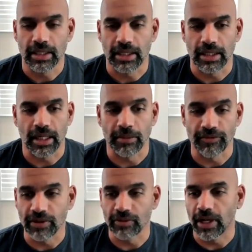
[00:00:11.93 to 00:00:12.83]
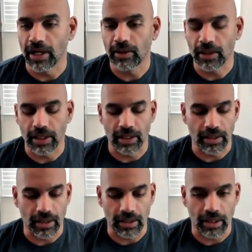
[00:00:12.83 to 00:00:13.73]
Uh, I'm Naveen Rao,
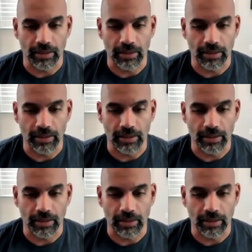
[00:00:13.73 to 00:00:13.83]
and uh,